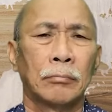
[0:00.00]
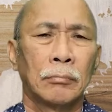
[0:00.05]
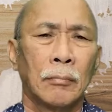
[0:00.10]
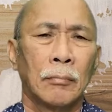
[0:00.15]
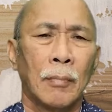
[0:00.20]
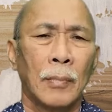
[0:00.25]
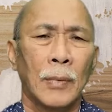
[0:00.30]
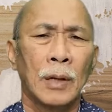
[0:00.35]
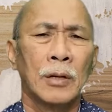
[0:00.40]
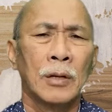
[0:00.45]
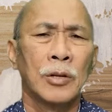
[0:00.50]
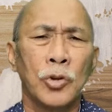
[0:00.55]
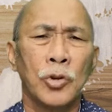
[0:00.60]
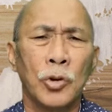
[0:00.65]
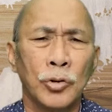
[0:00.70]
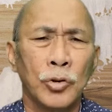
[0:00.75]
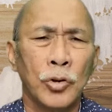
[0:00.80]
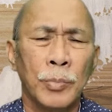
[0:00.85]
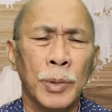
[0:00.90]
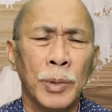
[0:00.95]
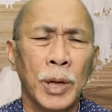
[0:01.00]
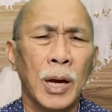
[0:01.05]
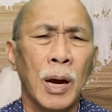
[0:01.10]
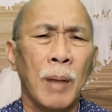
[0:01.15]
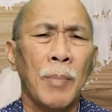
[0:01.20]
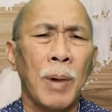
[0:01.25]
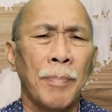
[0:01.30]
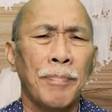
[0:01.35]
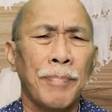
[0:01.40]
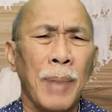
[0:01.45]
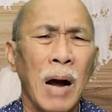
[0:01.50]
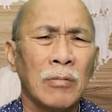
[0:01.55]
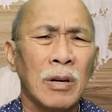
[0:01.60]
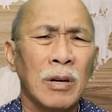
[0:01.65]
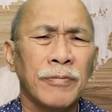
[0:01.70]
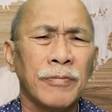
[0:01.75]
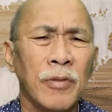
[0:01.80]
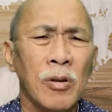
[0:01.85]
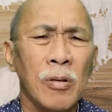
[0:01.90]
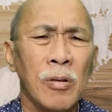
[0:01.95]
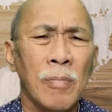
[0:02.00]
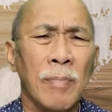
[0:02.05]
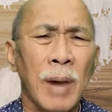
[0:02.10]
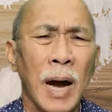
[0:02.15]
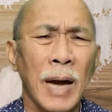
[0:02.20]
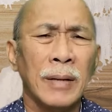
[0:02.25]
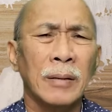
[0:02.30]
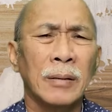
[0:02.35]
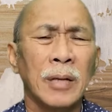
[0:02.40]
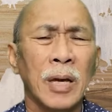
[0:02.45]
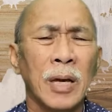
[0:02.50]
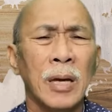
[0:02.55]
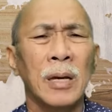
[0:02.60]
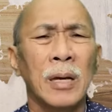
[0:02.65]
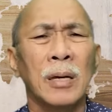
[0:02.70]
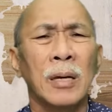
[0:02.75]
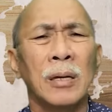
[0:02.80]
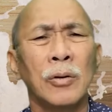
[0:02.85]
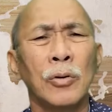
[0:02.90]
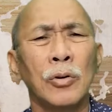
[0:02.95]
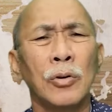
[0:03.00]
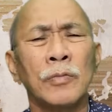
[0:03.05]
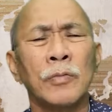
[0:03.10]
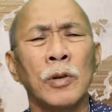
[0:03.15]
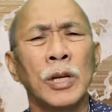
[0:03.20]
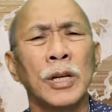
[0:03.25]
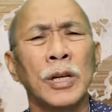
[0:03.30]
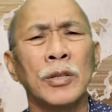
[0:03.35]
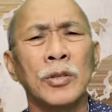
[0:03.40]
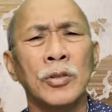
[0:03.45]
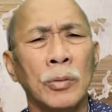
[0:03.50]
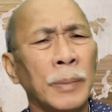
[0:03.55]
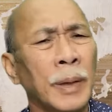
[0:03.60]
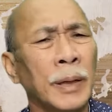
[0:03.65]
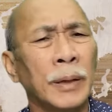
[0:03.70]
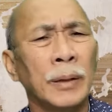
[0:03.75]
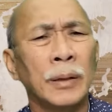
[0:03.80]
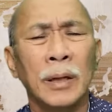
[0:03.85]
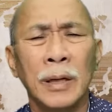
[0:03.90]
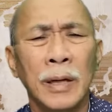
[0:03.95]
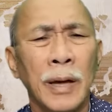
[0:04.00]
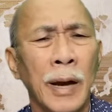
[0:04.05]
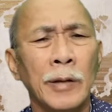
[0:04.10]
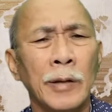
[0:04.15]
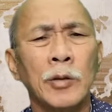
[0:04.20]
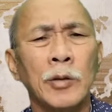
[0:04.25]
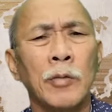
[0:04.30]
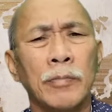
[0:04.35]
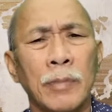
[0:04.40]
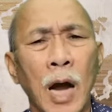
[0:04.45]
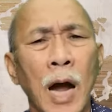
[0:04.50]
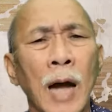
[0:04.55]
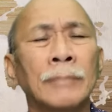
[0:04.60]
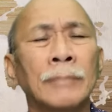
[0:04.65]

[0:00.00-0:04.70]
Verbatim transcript: In short, you become a powerful, mighty, useful instrument in the hands of God.